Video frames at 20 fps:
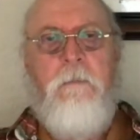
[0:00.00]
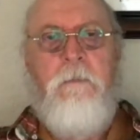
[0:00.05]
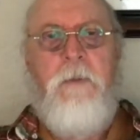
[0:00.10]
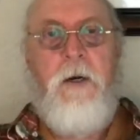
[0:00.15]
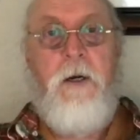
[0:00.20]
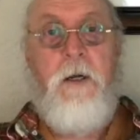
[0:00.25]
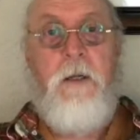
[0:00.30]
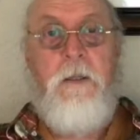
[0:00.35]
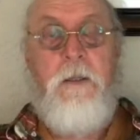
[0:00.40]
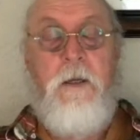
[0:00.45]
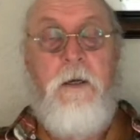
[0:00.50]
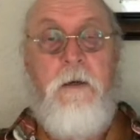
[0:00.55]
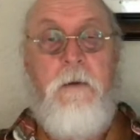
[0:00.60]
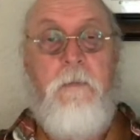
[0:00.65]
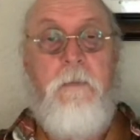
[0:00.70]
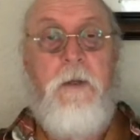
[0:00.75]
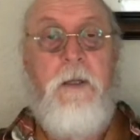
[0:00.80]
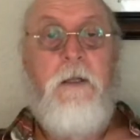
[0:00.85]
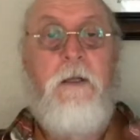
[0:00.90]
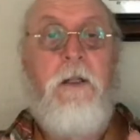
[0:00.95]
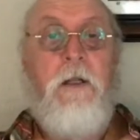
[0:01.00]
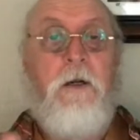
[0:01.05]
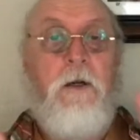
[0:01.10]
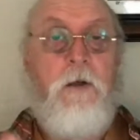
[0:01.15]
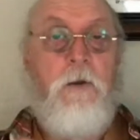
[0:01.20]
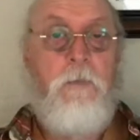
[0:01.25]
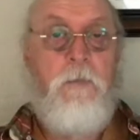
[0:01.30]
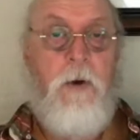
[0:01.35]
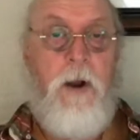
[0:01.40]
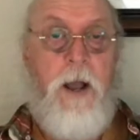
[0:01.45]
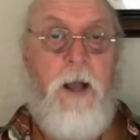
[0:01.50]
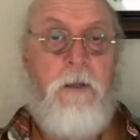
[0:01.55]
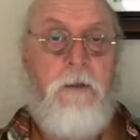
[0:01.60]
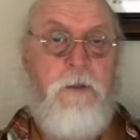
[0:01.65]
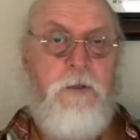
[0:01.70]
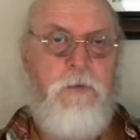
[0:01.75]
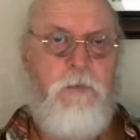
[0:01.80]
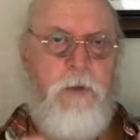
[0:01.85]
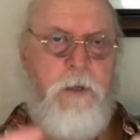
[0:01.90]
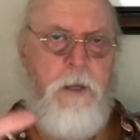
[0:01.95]
But in clinical
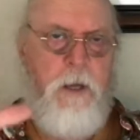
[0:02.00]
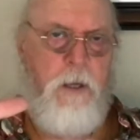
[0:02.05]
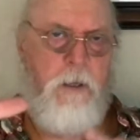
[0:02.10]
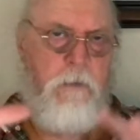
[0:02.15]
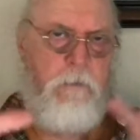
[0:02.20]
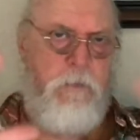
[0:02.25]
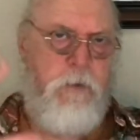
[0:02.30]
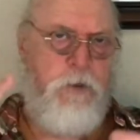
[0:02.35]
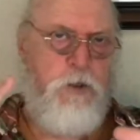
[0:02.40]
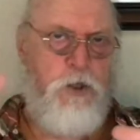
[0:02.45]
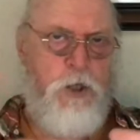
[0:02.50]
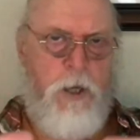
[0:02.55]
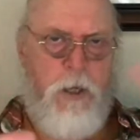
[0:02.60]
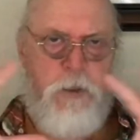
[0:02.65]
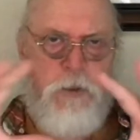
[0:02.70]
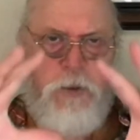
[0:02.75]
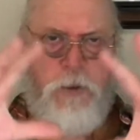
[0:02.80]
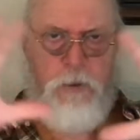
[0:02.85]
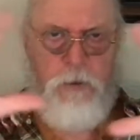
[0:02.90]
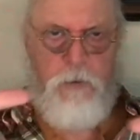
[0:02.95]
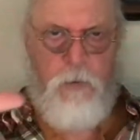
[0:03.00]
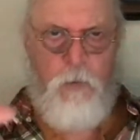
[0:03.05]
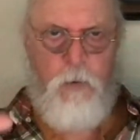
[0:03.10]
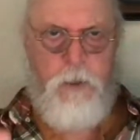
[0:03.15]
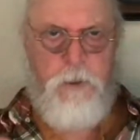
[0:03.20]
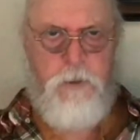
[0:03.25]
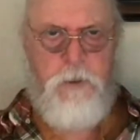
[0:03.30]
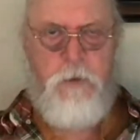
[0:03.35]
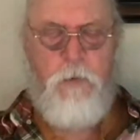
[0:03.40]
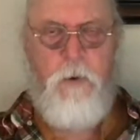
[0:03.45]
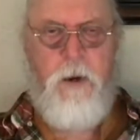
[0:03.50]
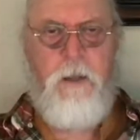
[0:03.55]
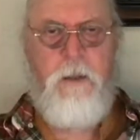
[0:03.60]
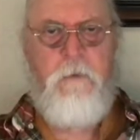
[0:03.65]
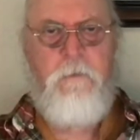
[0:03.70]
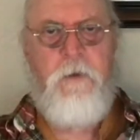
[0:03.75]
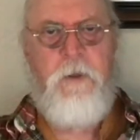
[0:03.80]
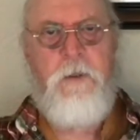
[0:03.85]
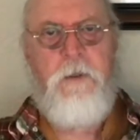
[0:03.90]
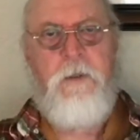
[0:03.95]
practice, we kind of adjust to what's the
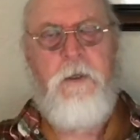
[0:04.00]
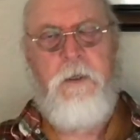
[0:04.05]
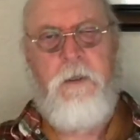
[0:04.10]
relevant